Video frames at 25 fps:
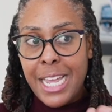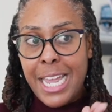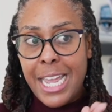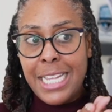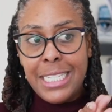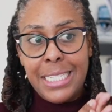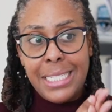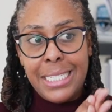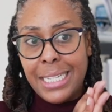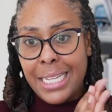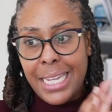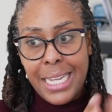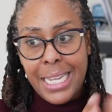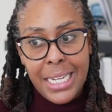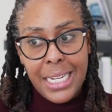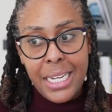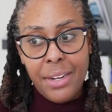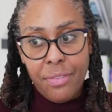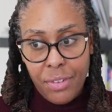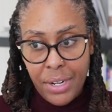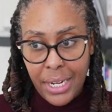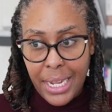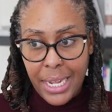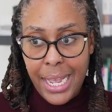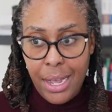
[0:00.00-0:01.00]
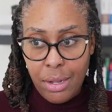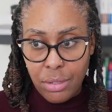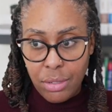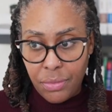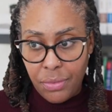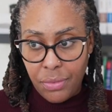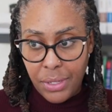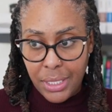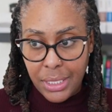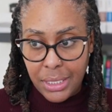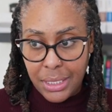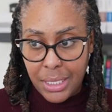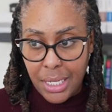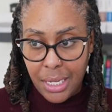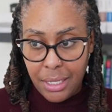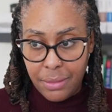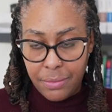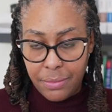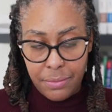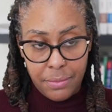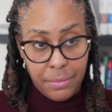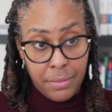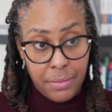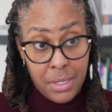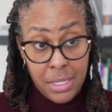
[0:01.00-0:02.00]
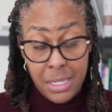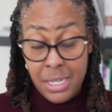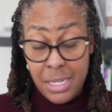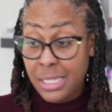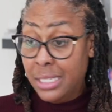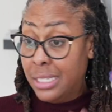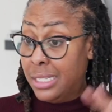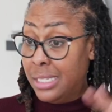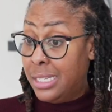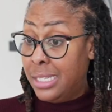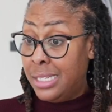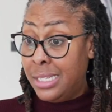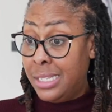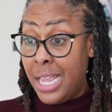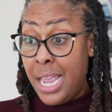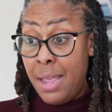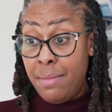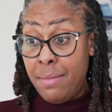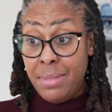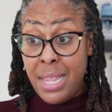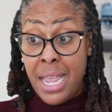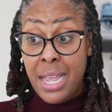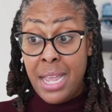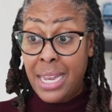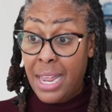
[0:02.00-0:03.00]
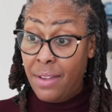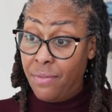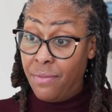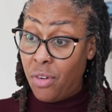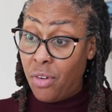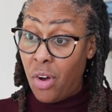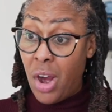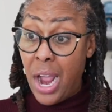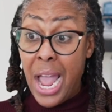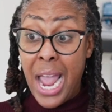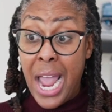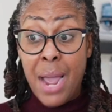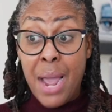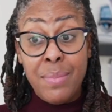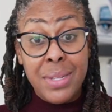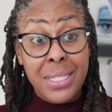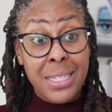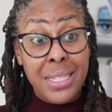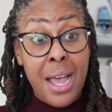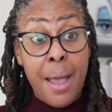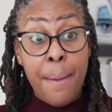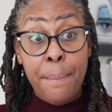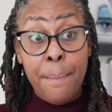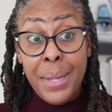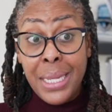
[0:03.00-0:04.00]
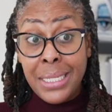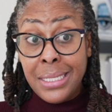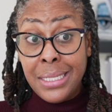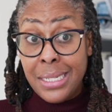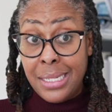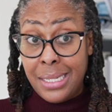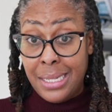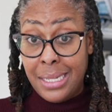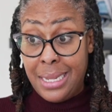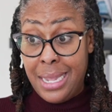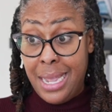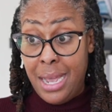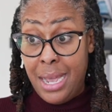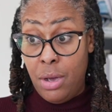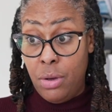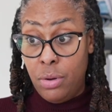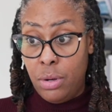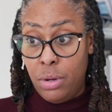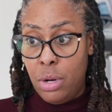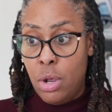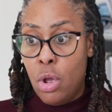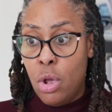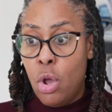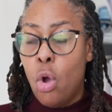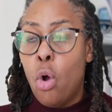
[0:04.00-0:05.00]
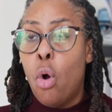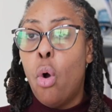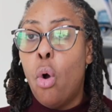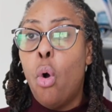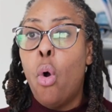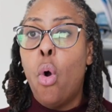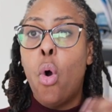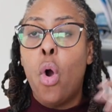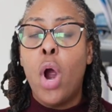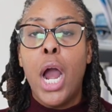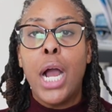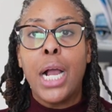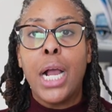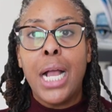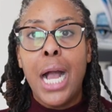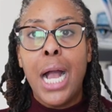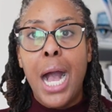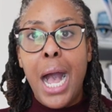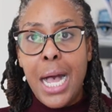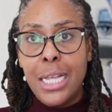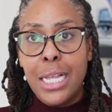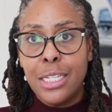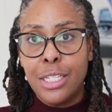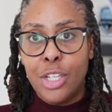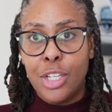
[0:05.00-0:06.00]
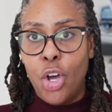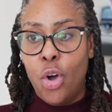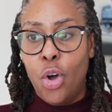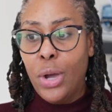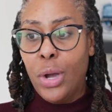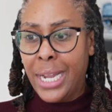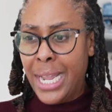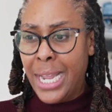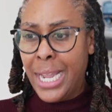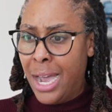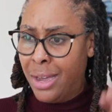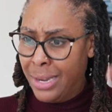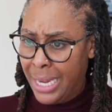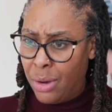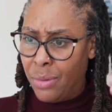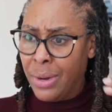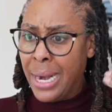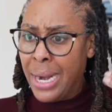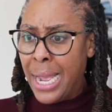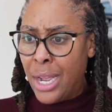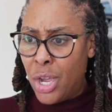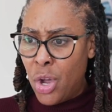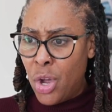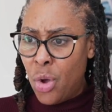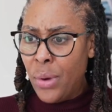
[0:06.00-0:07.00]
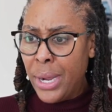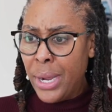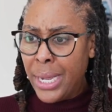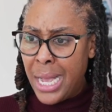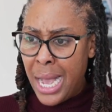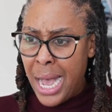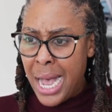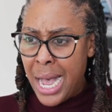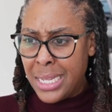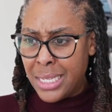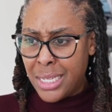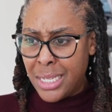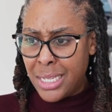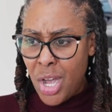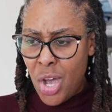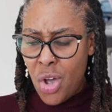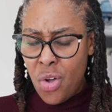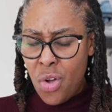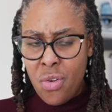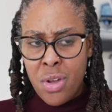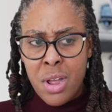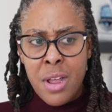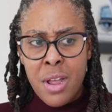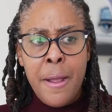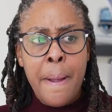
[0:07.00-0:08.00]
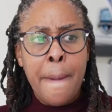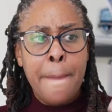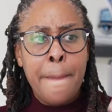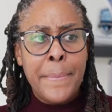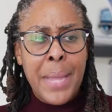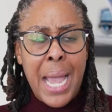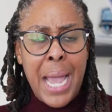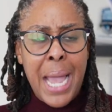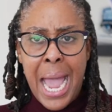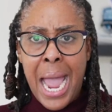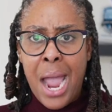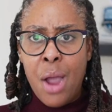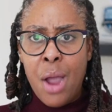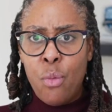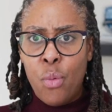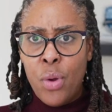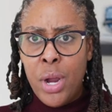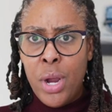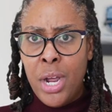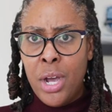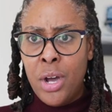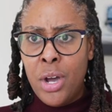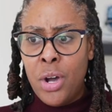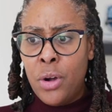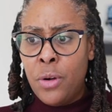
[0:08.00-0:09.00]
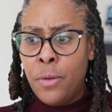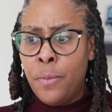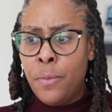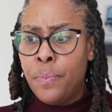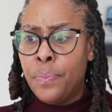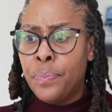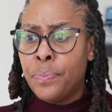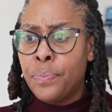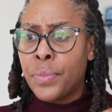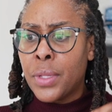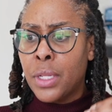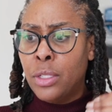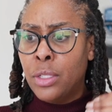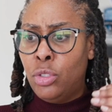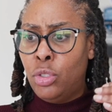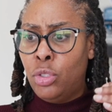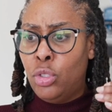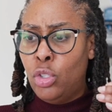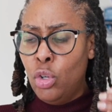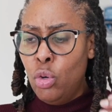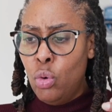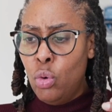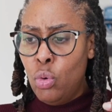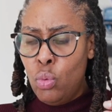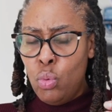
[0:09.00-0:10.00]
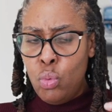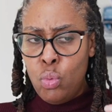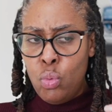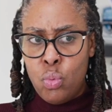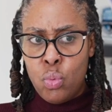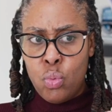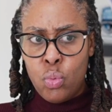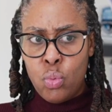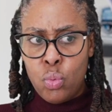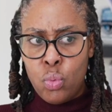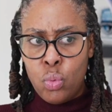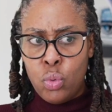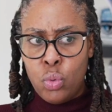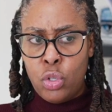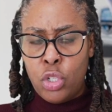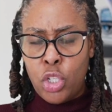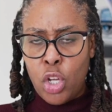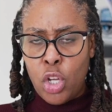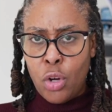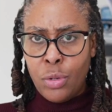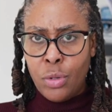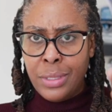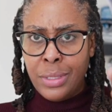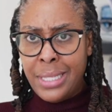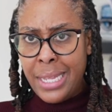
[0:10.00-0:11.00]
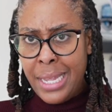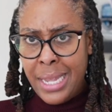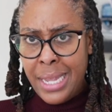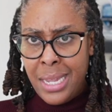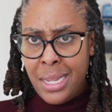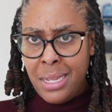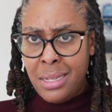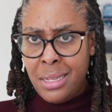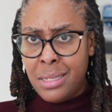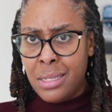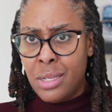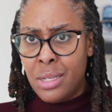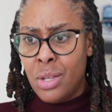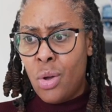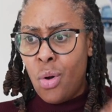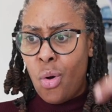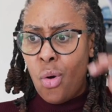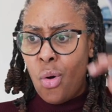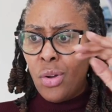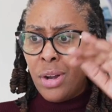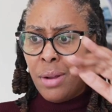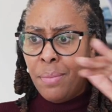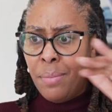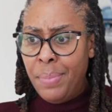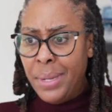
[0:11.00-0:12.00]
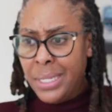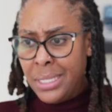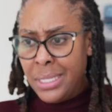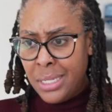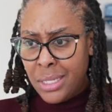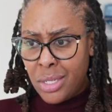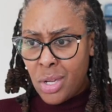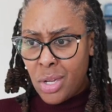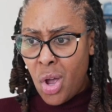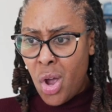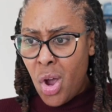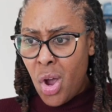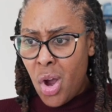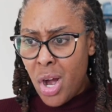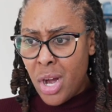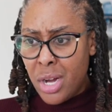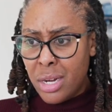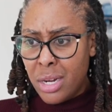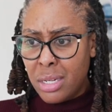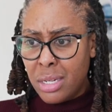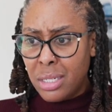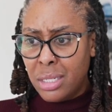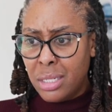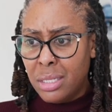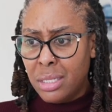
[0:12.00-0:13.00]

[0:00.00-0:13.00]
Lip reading: is to get different accounts for this stuff. This is the same thing, like for an Amazon business account or a Costco account. Like when I go in Costco, I will do certain things on a business card,